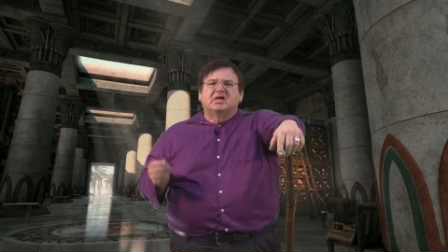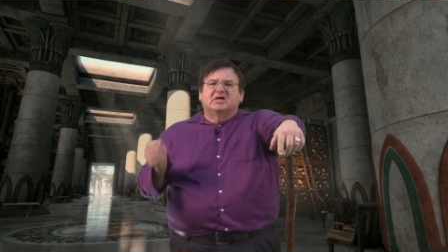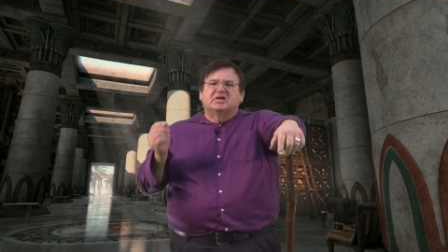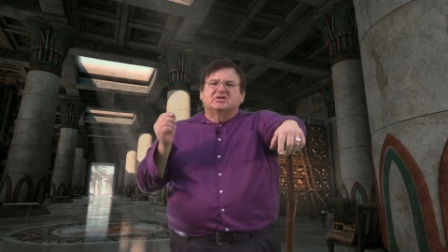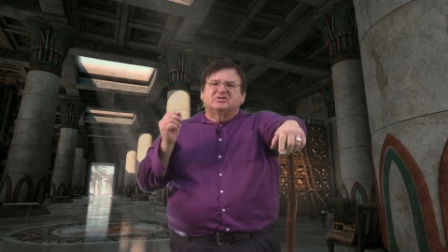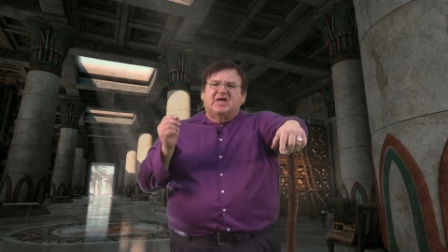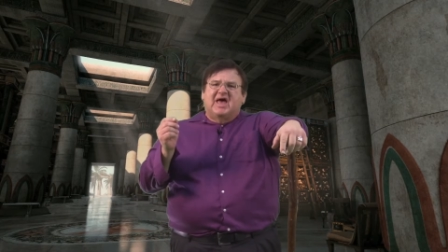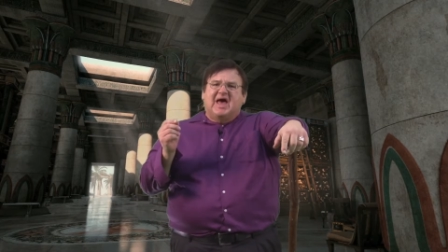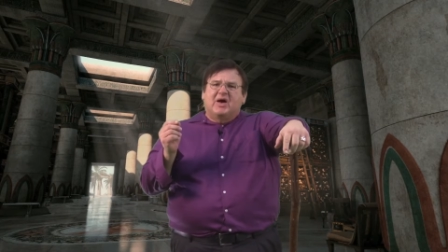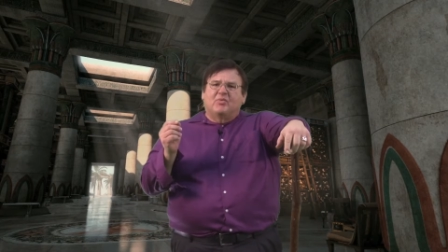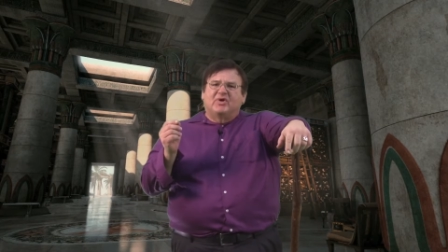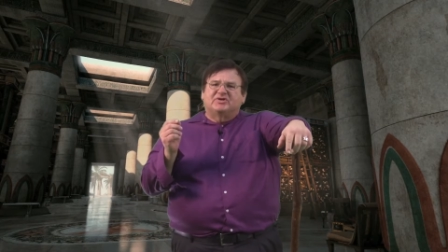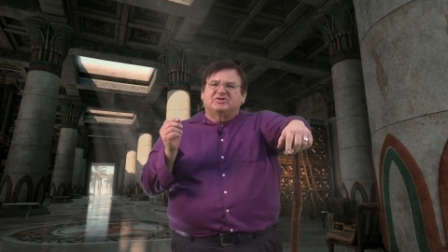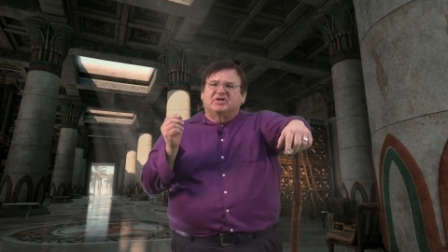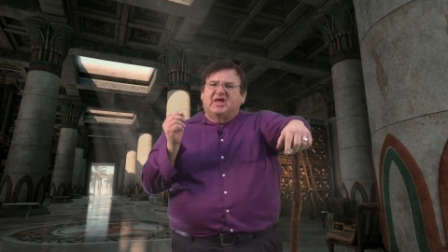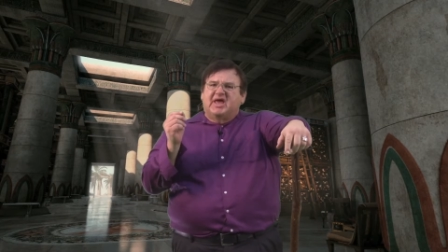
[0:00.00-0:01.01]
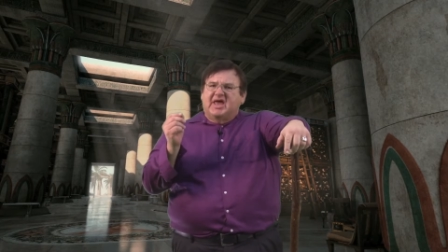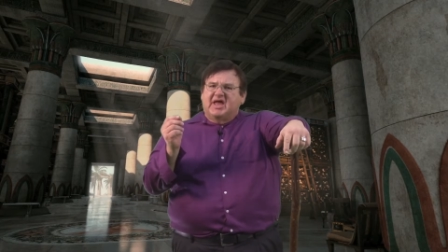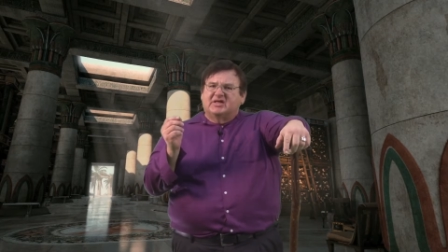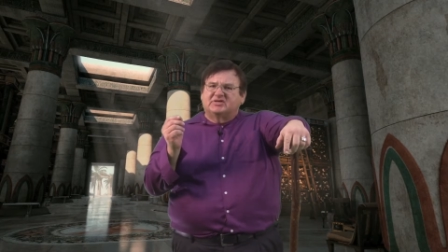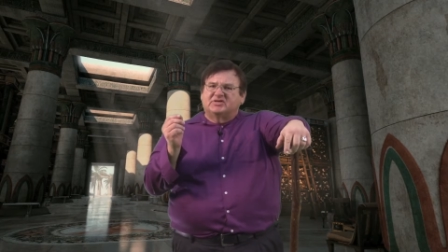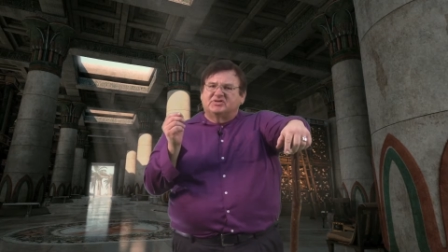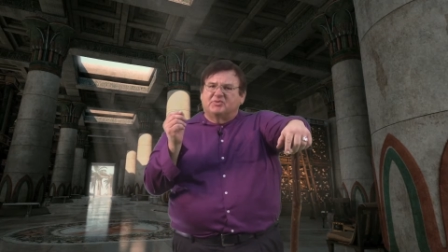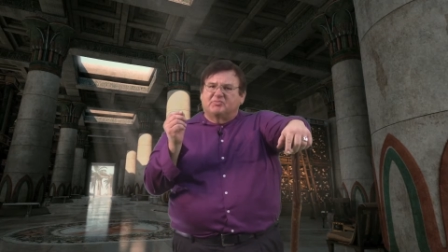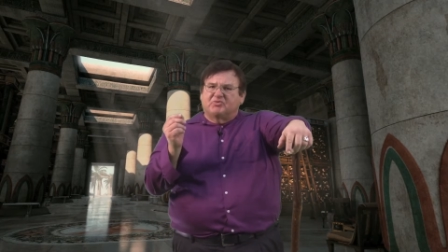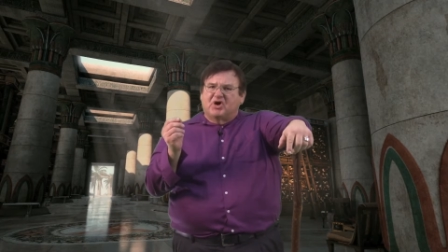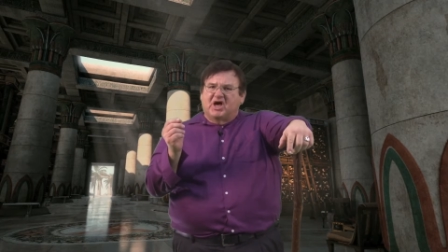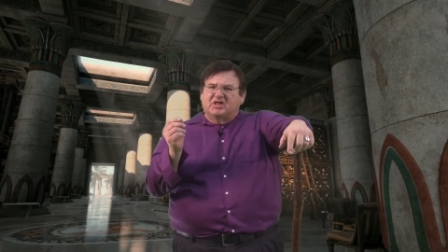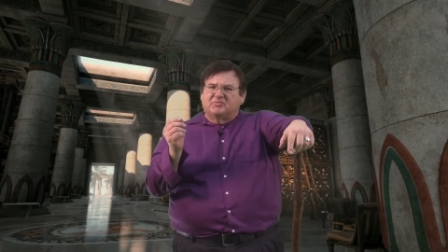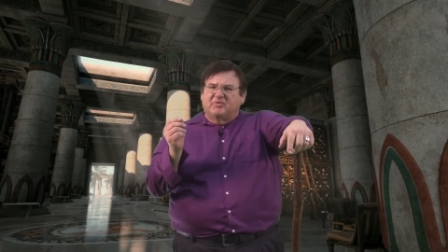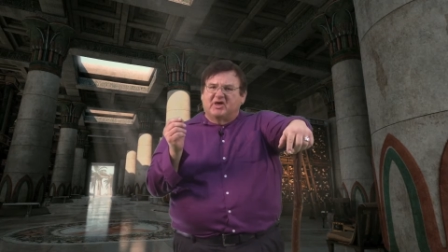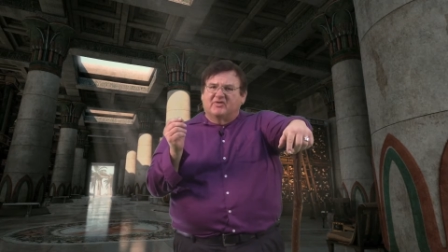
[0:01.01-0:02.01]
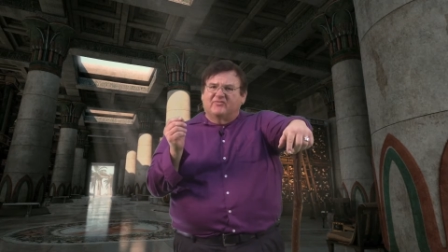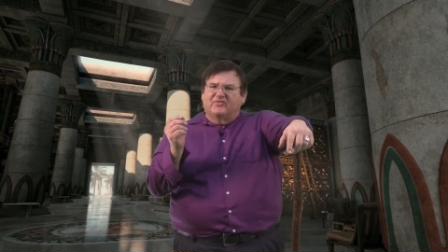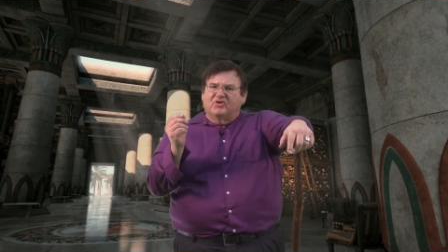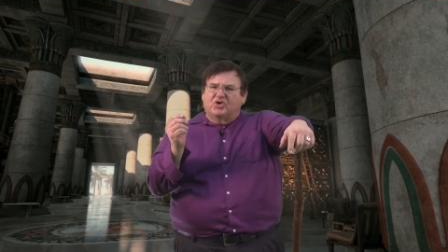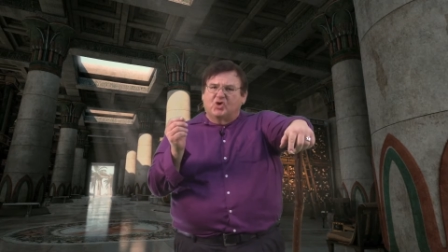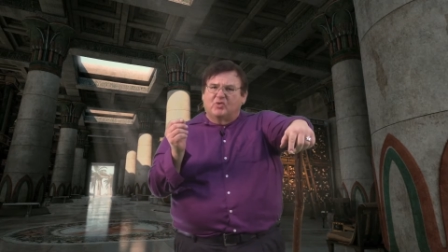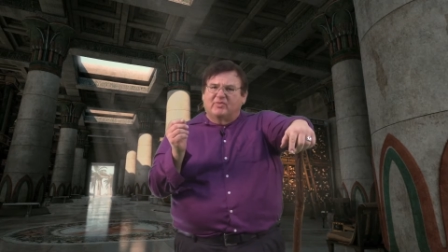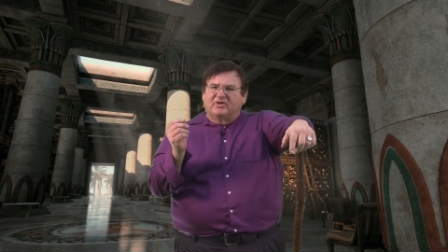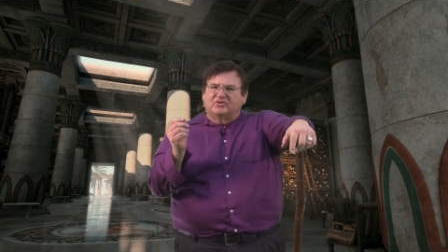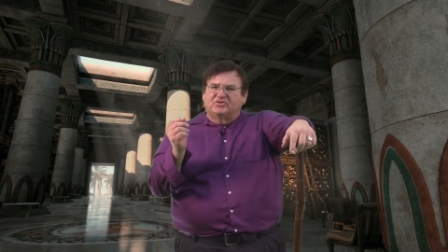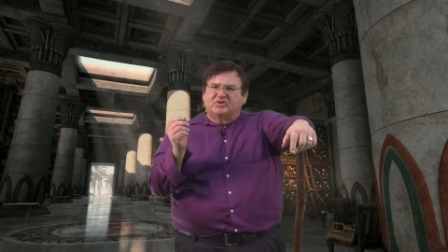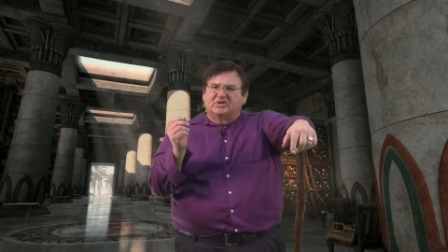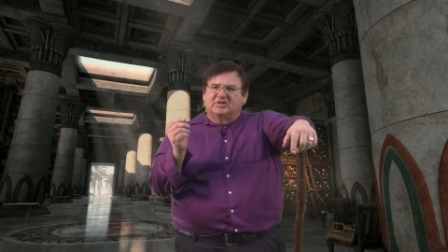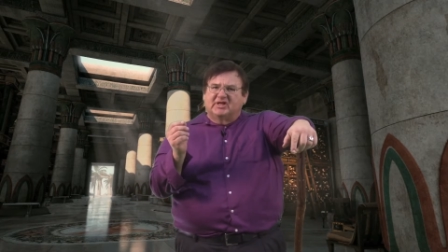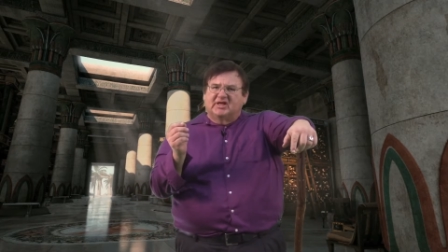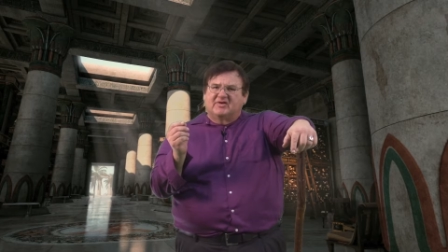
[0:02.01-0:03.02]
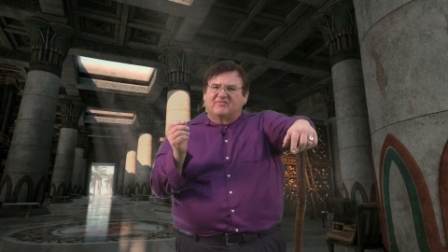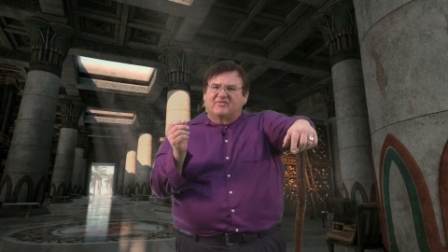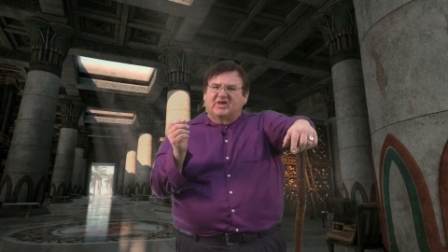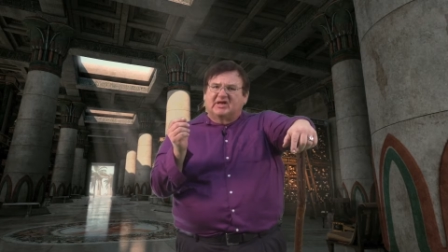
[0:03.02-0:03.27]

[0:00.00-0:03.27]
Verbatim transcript: is that which enhances the prospect for humans to live